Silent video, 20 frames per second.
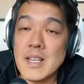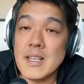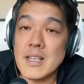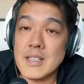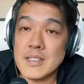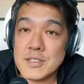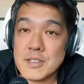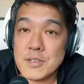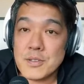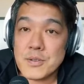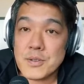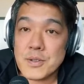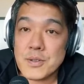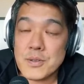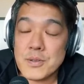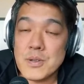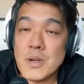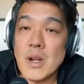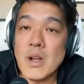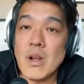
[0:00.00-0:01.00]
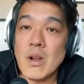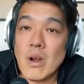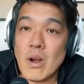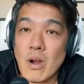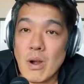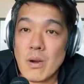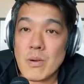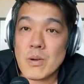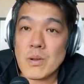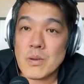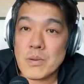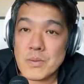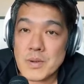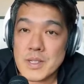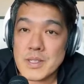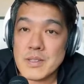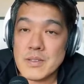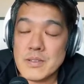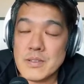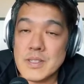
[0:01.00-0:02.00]
It's true, oral
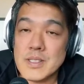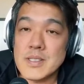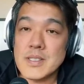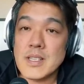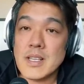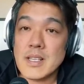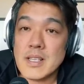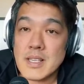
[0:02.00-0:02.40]
retinoids